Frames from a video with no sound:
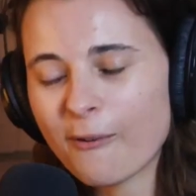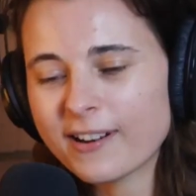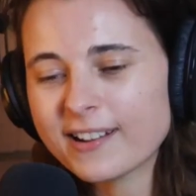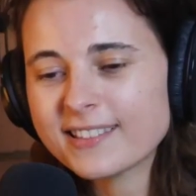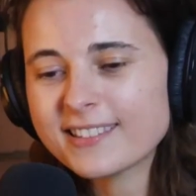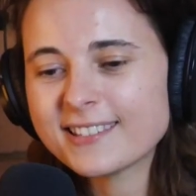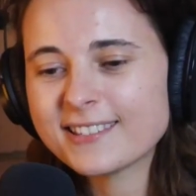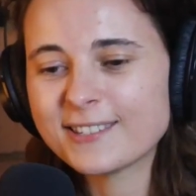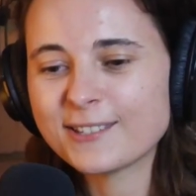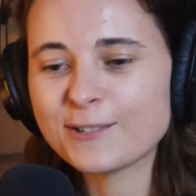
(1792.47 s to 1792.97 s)
wanted
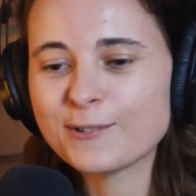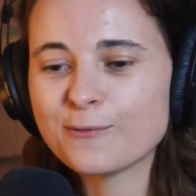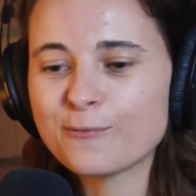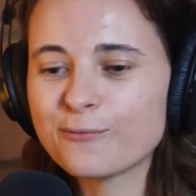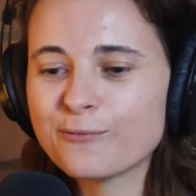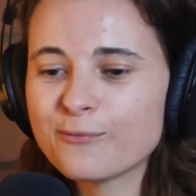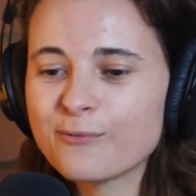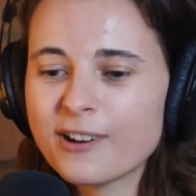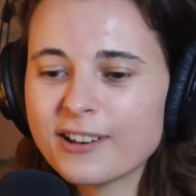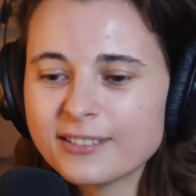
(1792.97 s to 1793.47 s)
to do
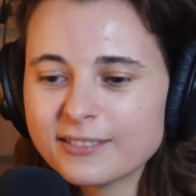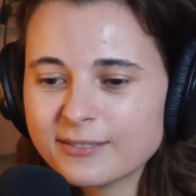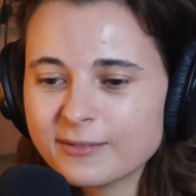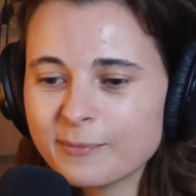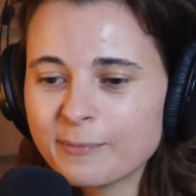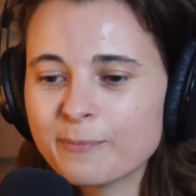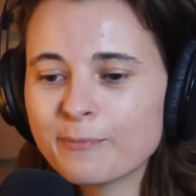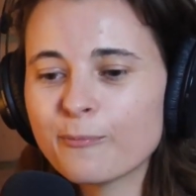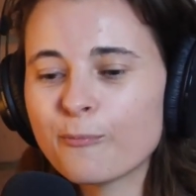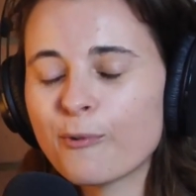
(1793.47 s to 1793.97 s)
one
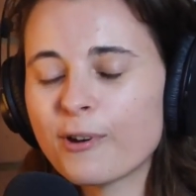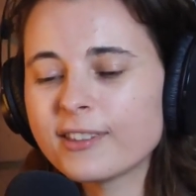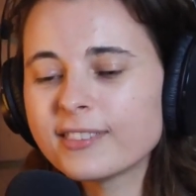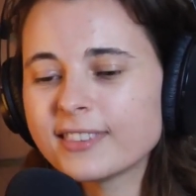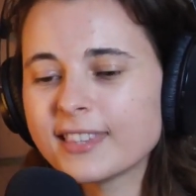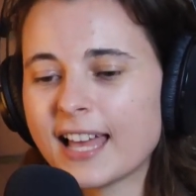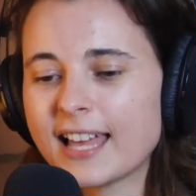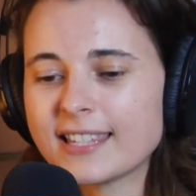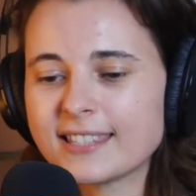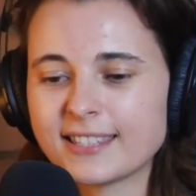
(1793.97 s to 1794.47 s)

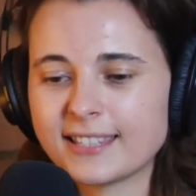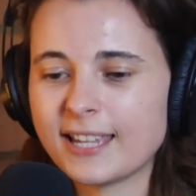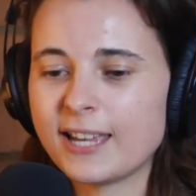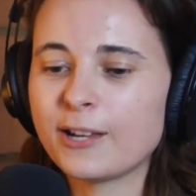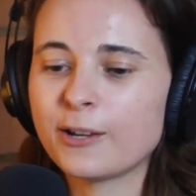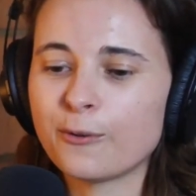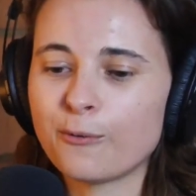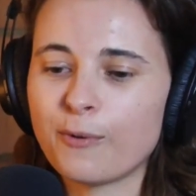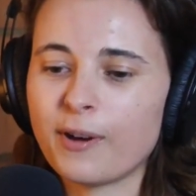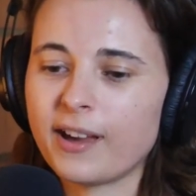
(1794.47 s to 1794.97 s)
last
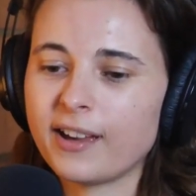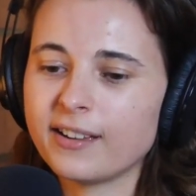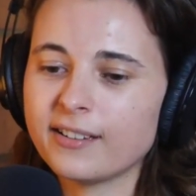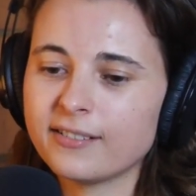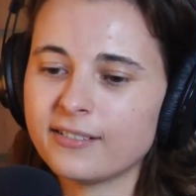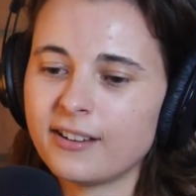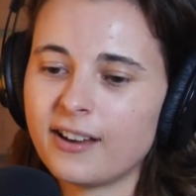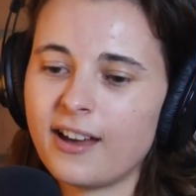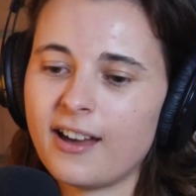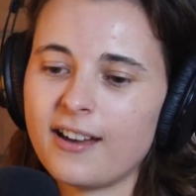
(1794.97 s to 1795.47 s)
takeaway
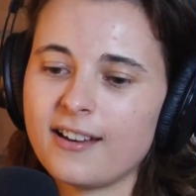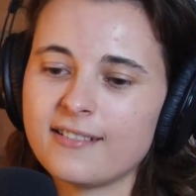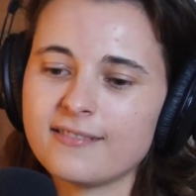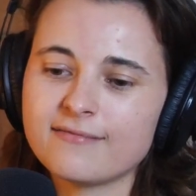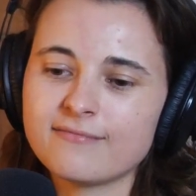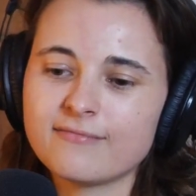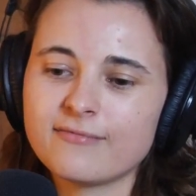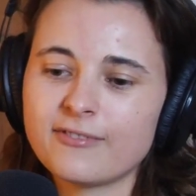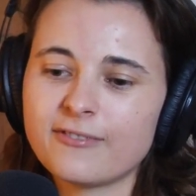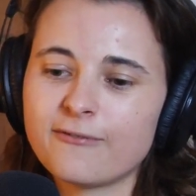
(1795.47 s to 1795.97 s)

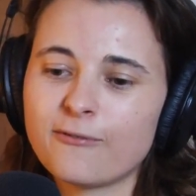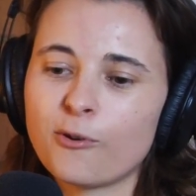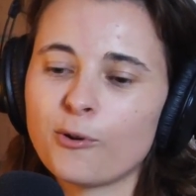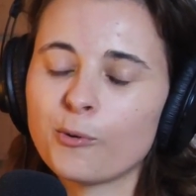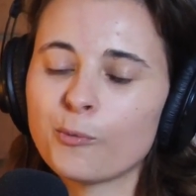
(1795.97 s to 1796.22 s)
for